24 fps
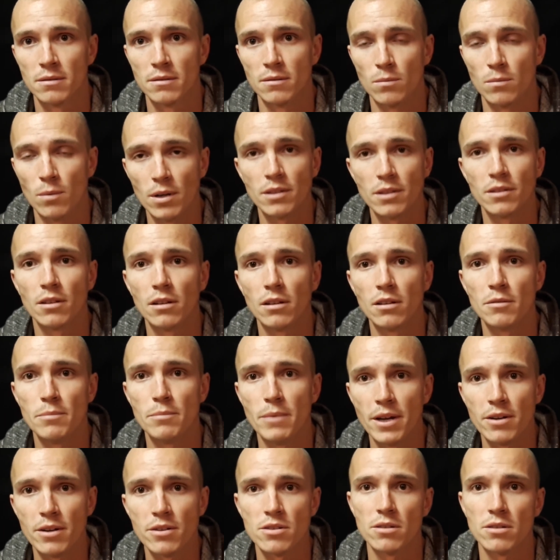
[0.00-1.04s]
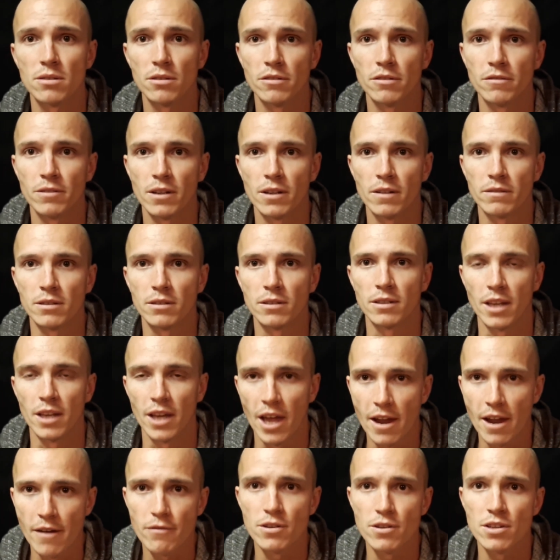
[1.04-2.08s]
$1 matters at Earthhaven.
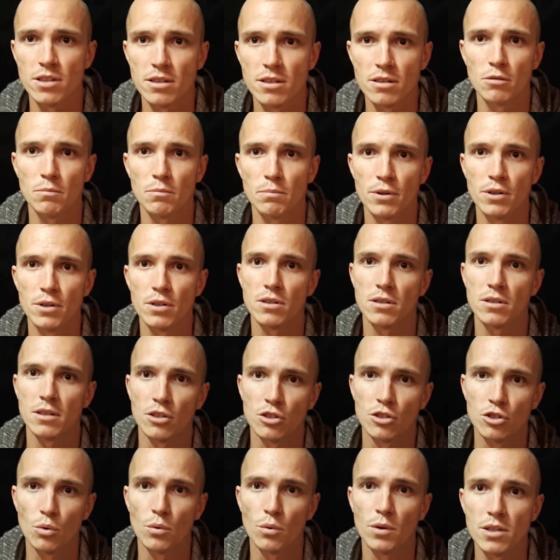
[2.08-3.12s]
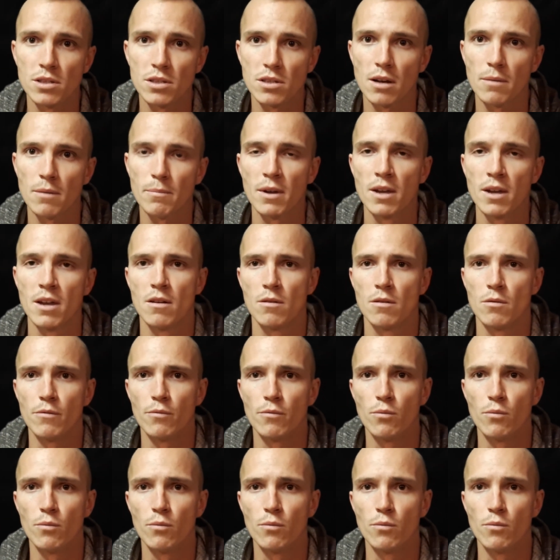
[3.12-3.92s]
Every single person that joins up with